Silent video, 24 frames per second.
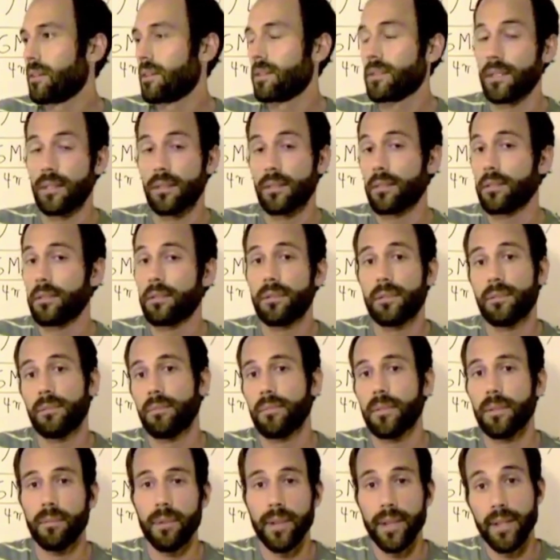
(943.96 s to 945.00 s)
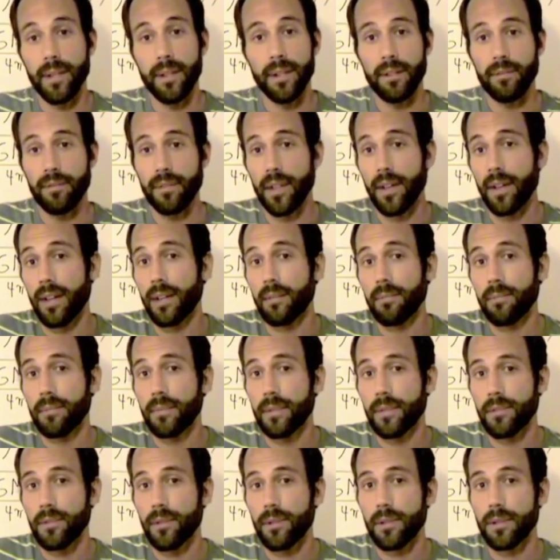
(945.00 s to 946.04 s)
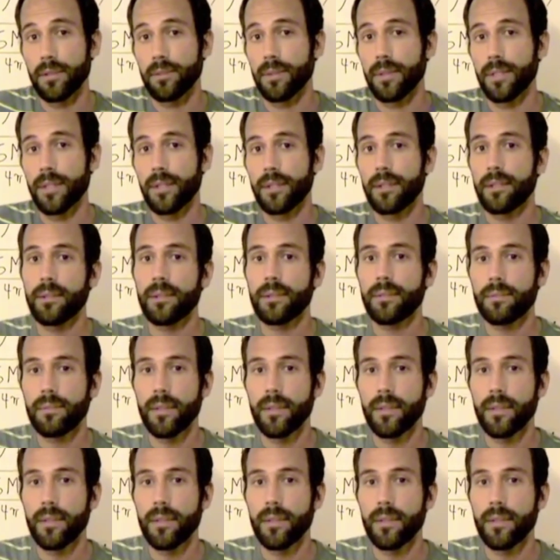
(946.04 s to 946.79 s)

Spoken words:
since the beginning of time, as far as we know.